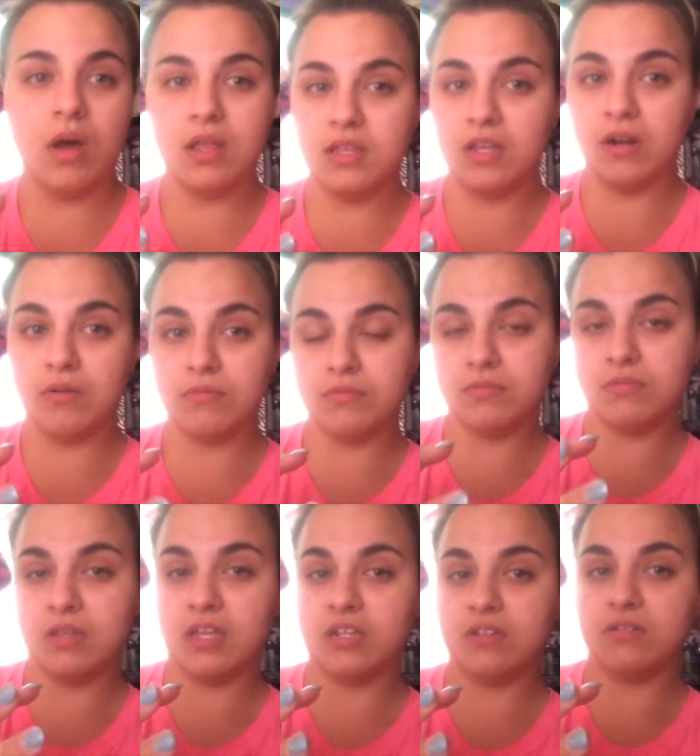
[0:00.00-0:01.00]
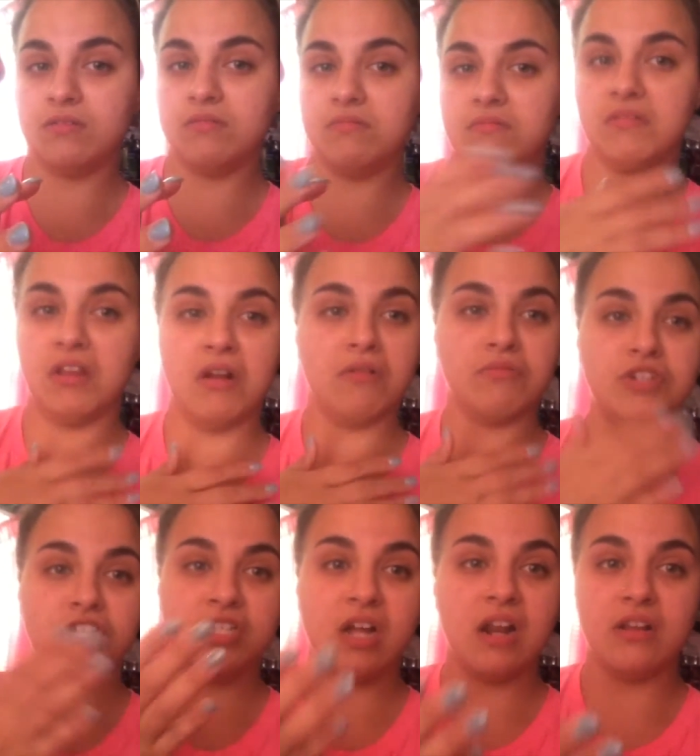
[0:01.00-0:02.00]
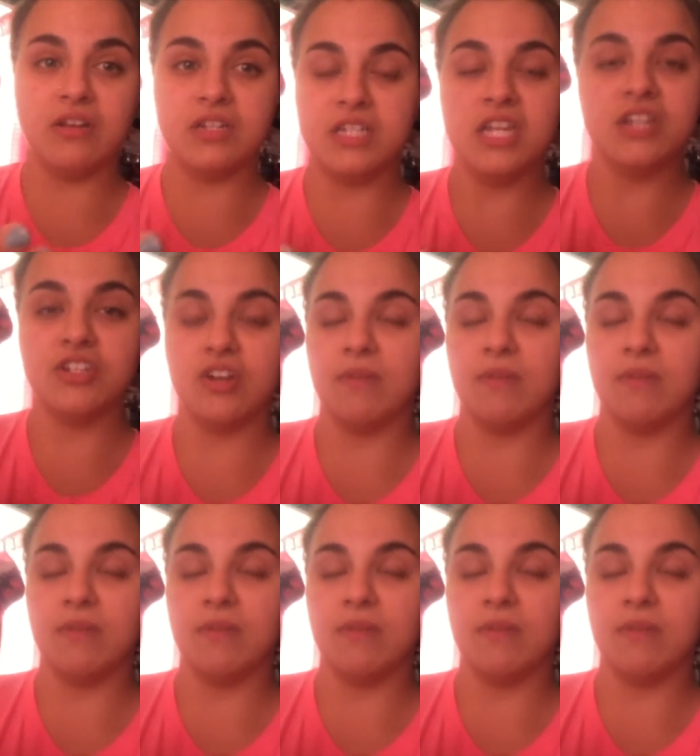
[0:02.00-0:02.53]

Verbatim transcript: you know, that you know, she's not a good teacher.